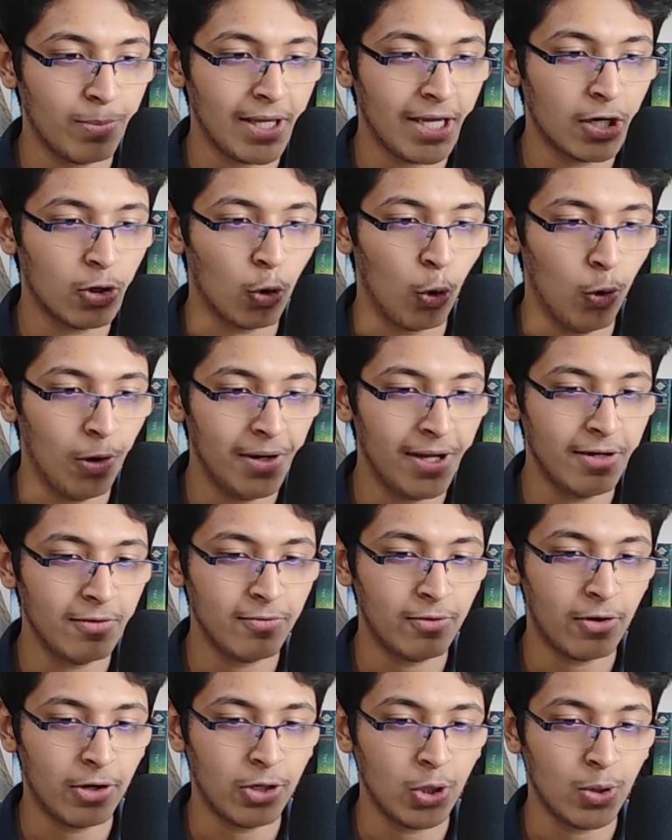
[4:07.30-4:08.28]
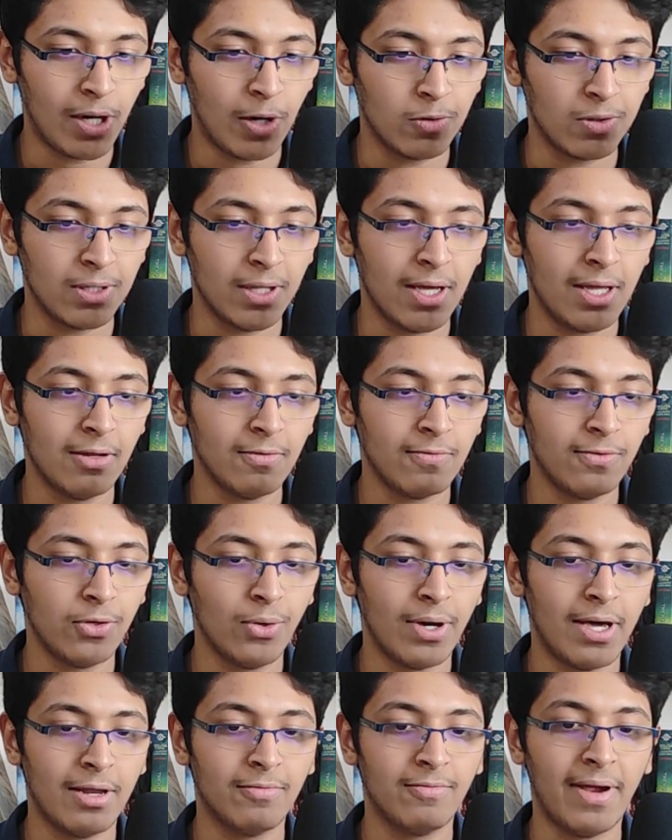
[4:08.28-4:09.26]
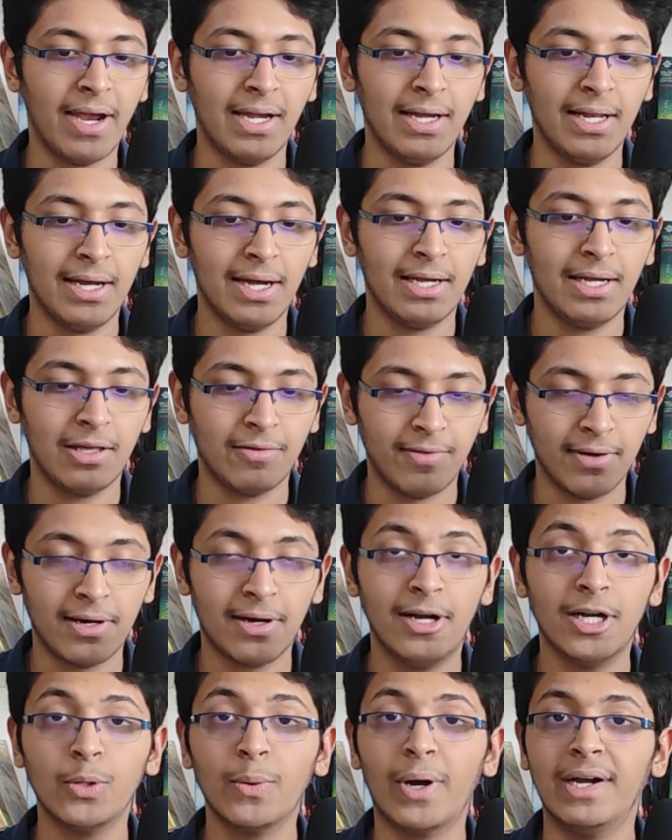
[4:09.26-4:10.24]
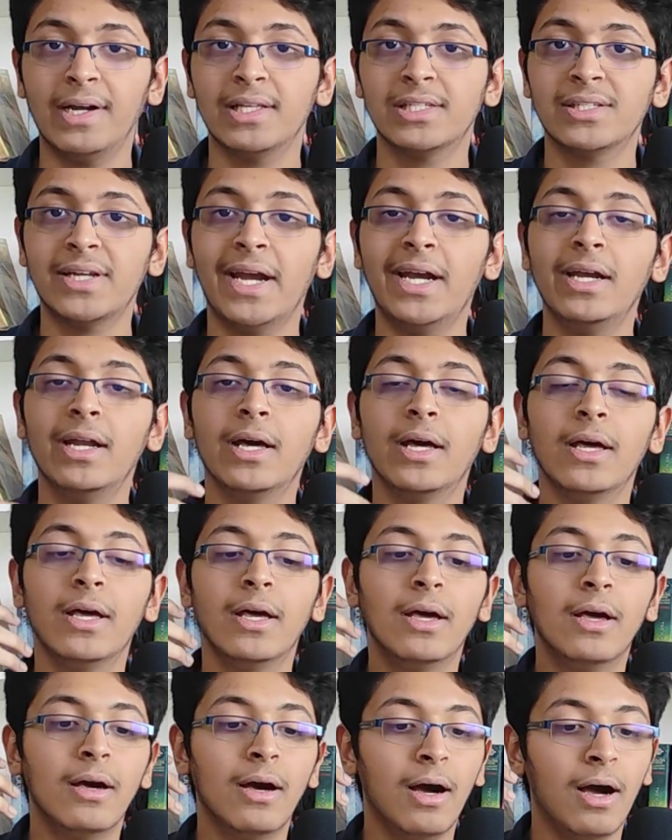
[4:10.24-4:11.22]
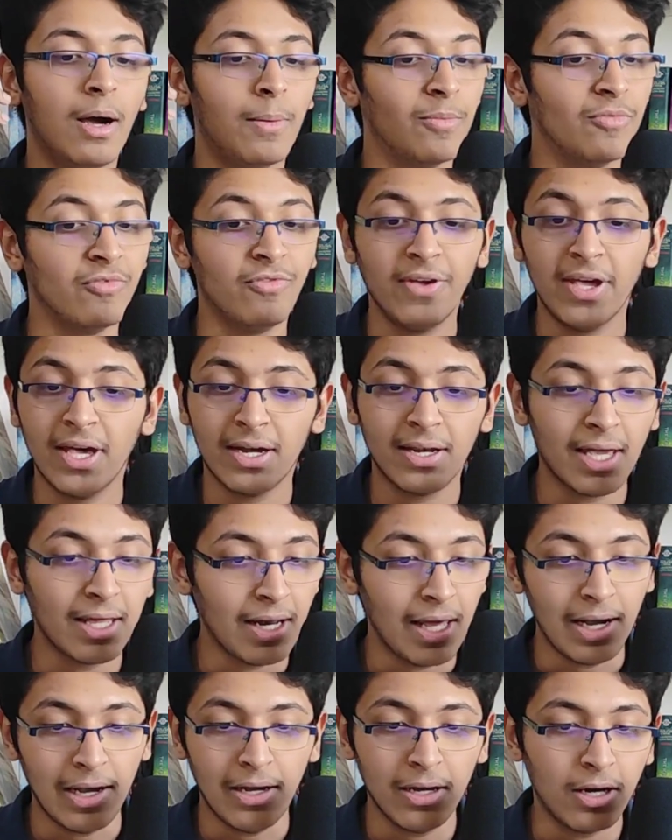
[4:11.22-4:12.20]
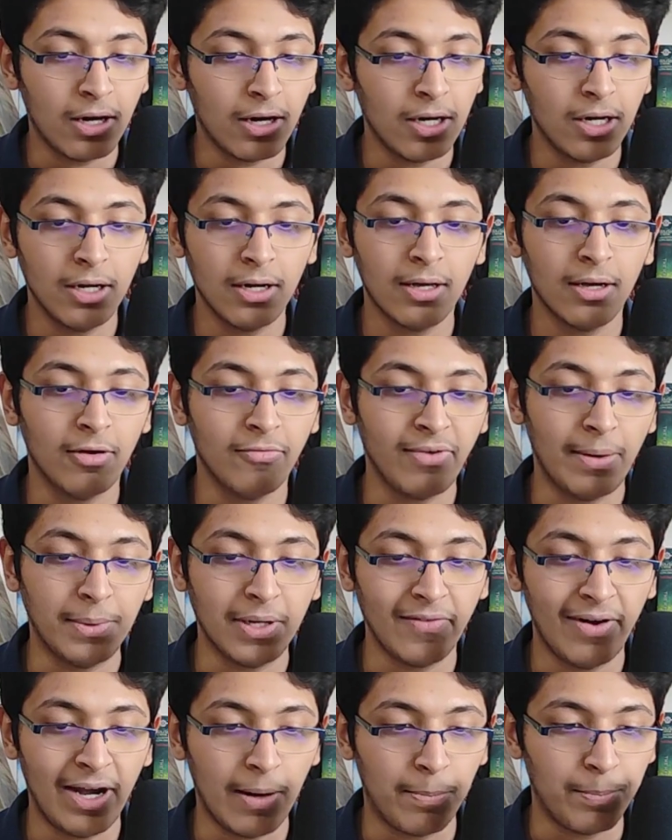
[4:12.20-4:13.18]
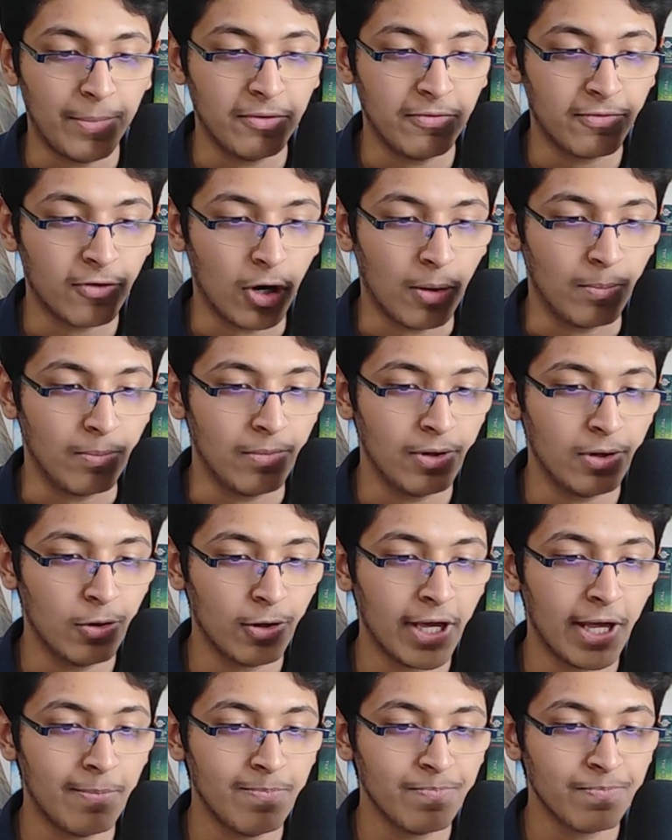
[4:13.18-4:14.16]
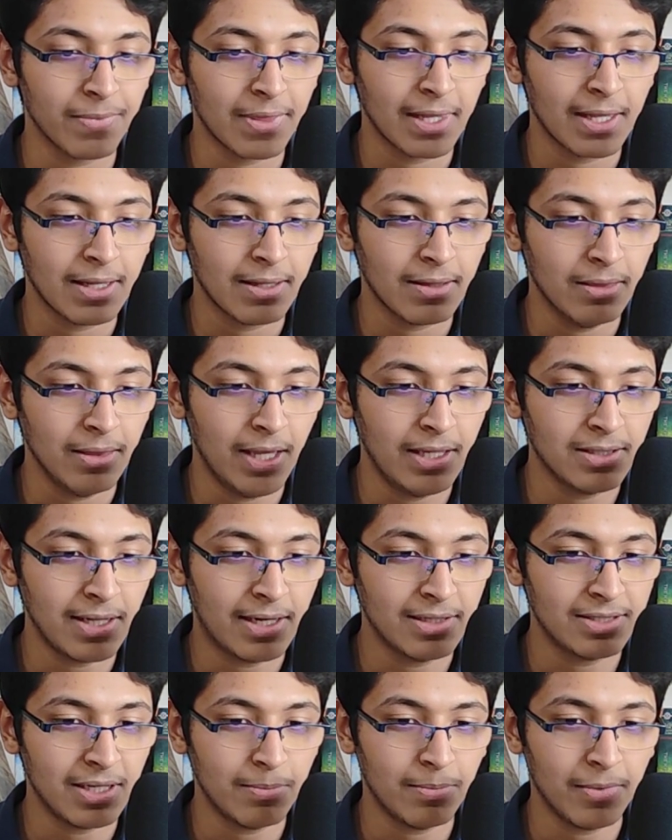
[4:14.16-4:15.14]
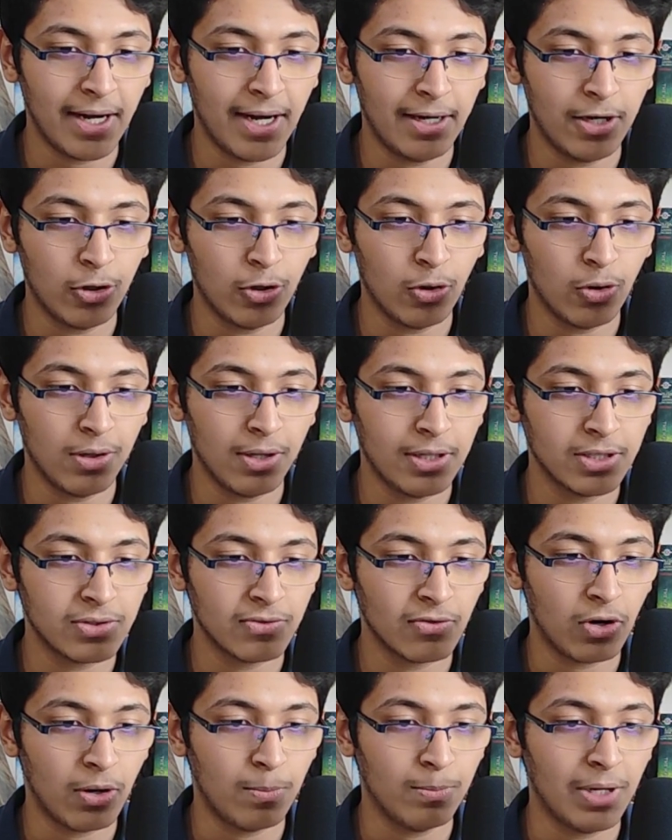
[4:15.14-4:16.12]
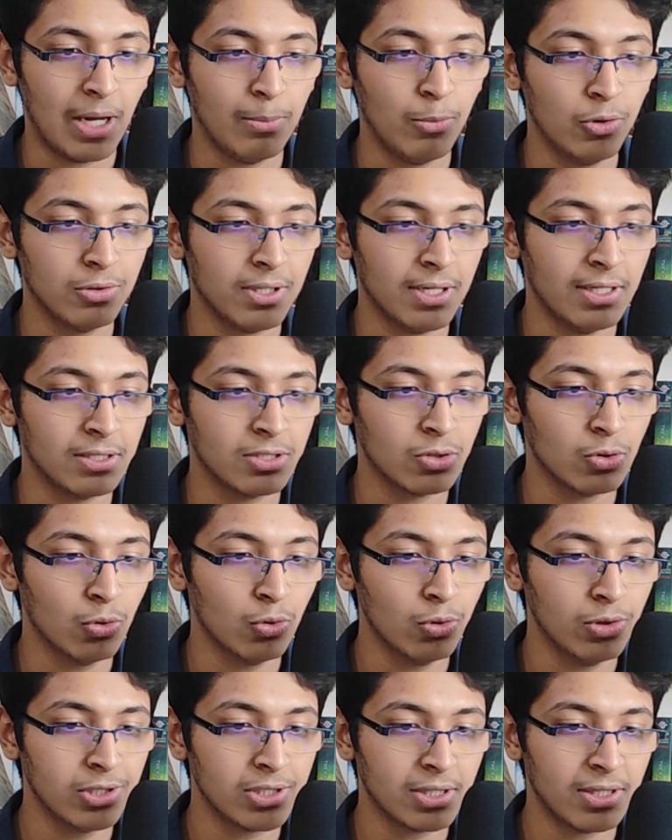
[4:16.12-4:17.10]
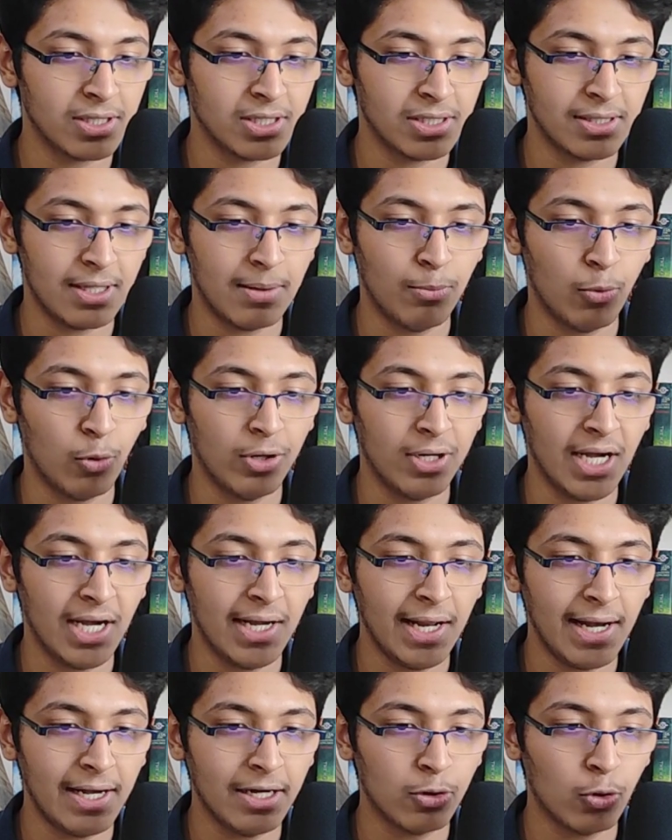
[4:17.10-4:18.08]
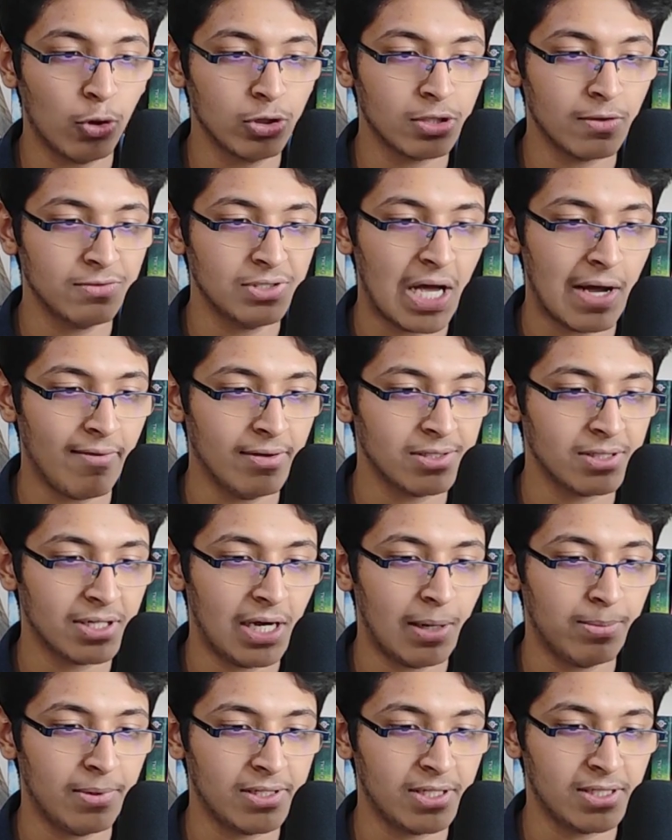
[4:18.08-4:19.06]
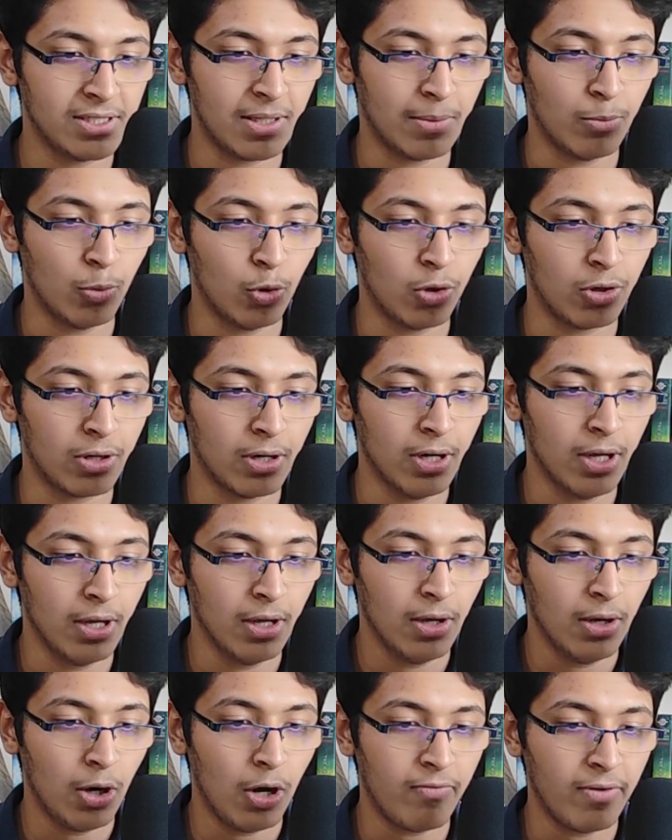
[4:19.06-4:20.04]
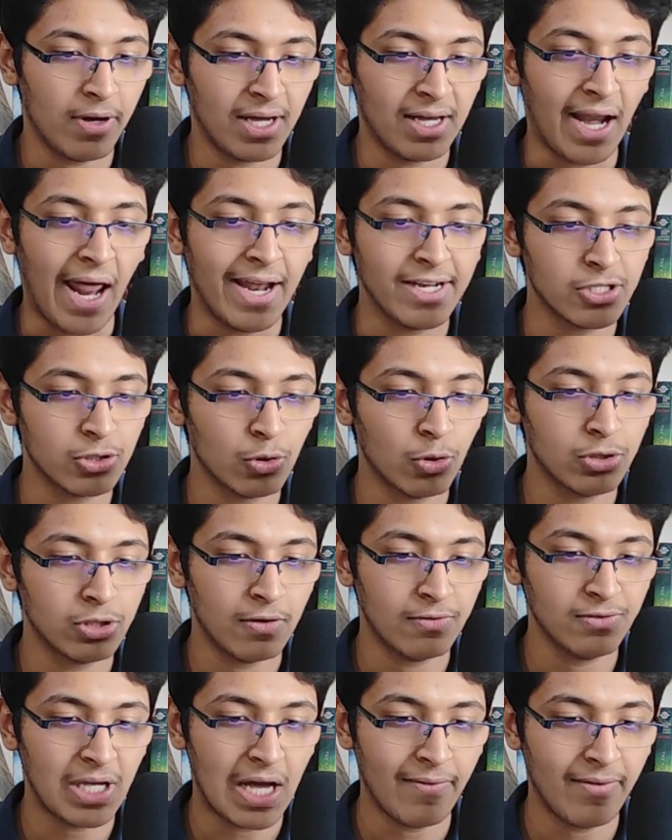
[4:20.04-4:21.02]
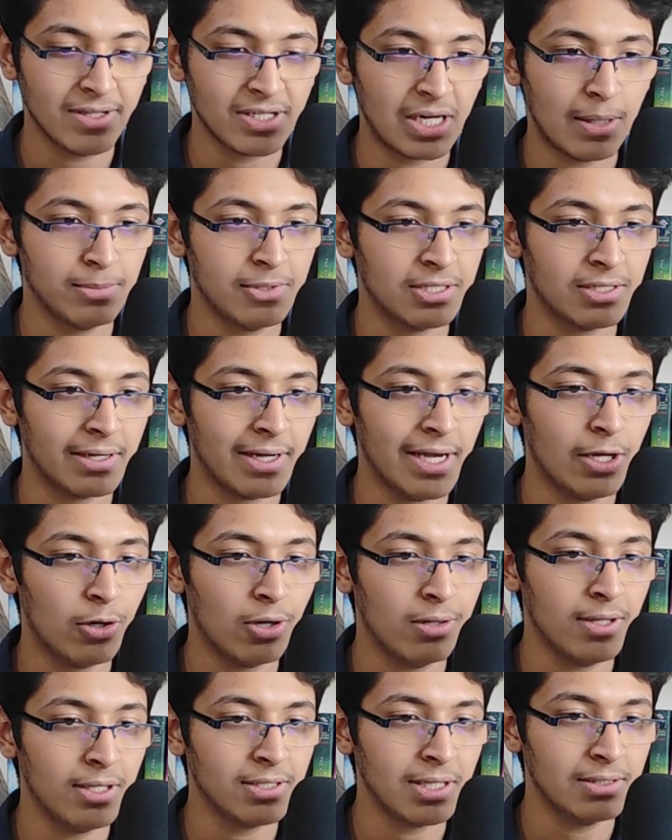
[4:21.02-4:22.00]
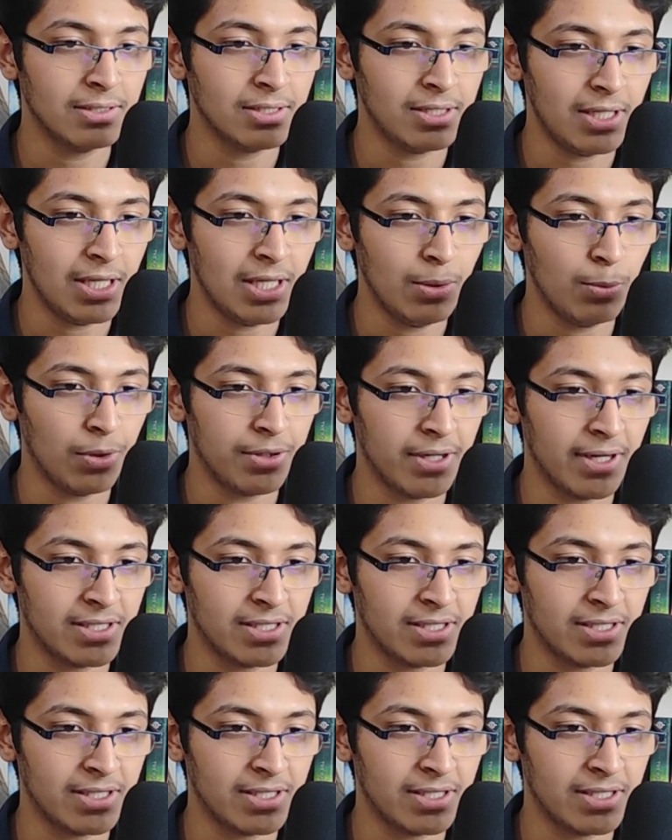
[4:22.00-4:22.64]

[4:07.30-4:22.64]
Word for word: be golden for you out there if you are finding it difficult to understand where can I learn web development from, okay? These are some great tutorials from W3Schools. This is a more detailed course of JavaScript. This is a more of a crash course of JavaScript. Just click on this and see what